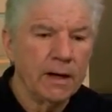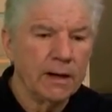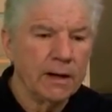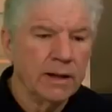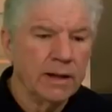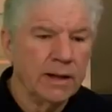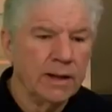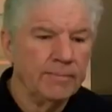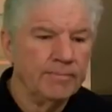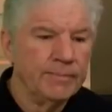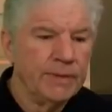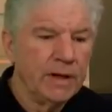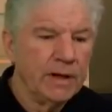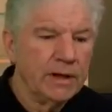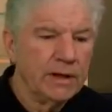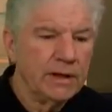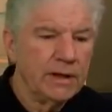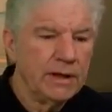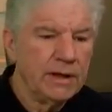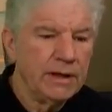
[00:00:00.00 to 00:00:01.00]
Um,
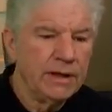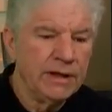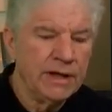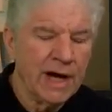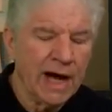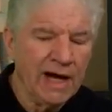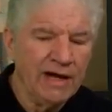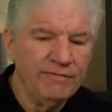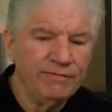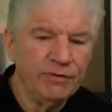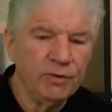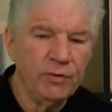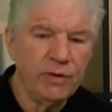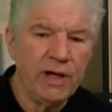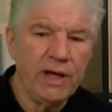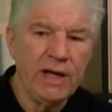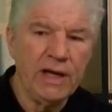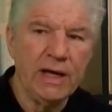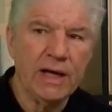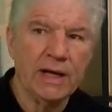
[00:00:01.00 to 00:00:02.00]

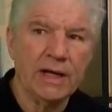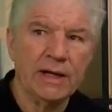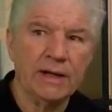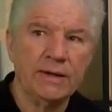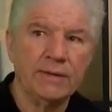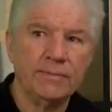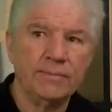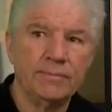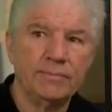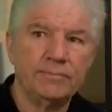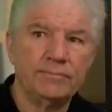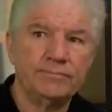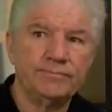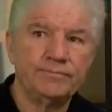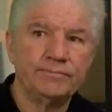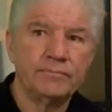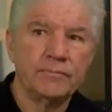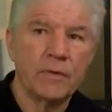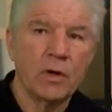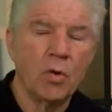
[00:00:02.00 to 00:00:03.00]
Diflucan
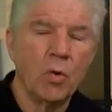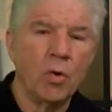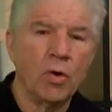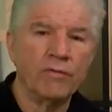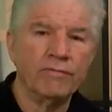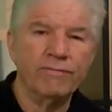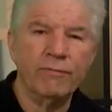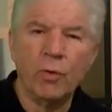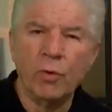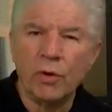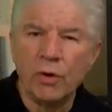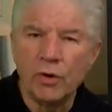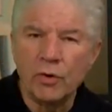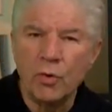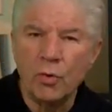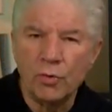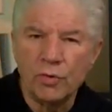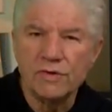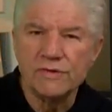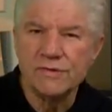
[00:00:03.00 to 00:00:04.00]
or
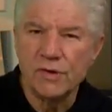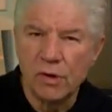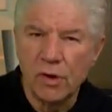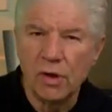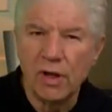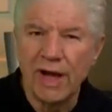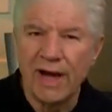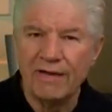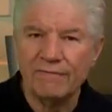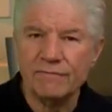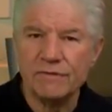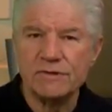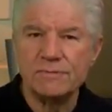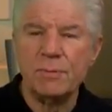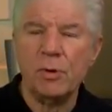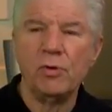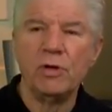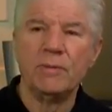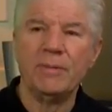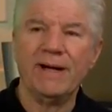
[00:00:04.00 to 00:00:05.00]
voriconazole, I haven't
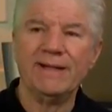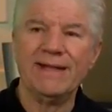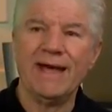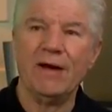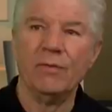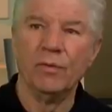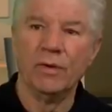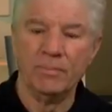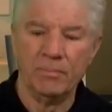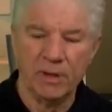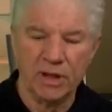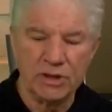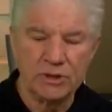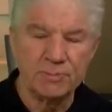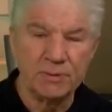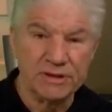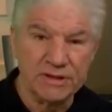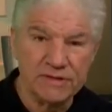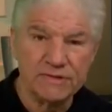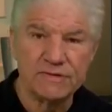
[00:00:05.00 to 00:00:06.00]
spoken about that one much,
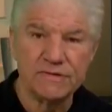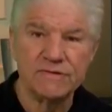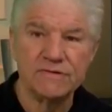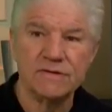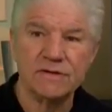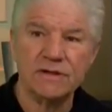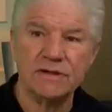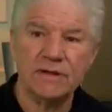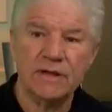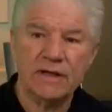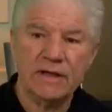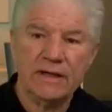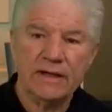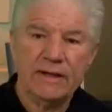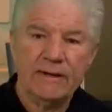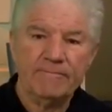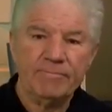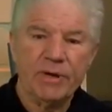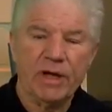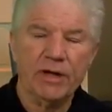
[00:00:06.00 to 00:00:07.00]
but this is a,
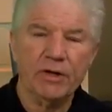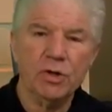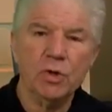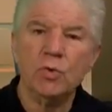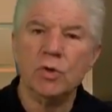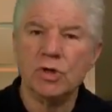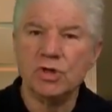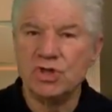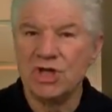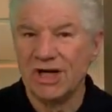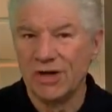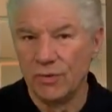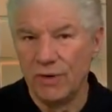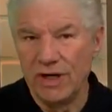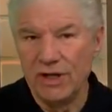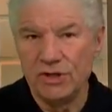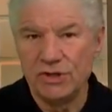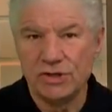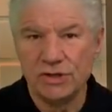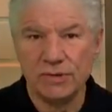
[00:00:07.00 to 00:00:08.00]
a newer
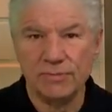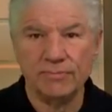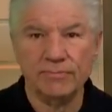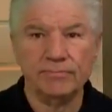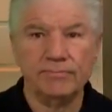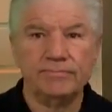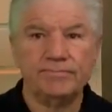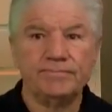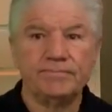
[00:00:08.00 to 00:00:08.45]
generation